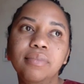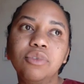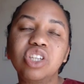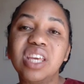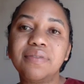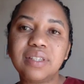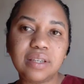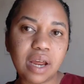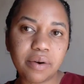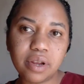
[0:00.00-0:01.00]
to give
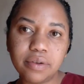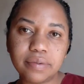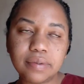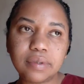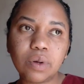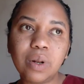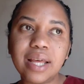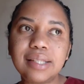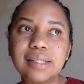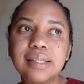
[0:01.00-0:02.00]
scenarios so
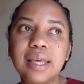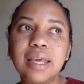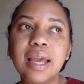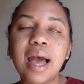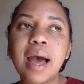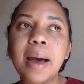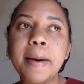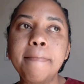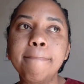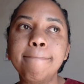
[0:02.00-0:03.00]
let's say
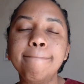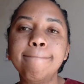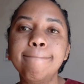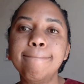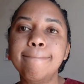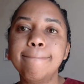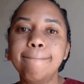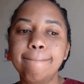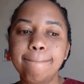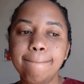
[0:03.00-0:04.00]
um,
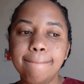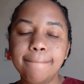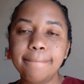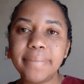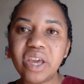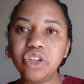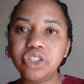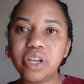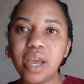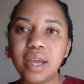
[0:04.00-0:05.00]

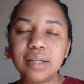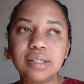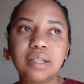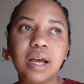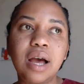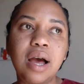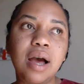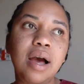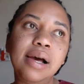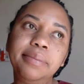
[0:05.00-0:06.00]
patient
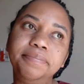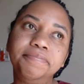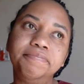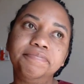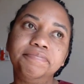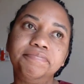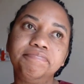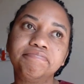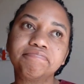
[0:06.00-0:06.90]
um,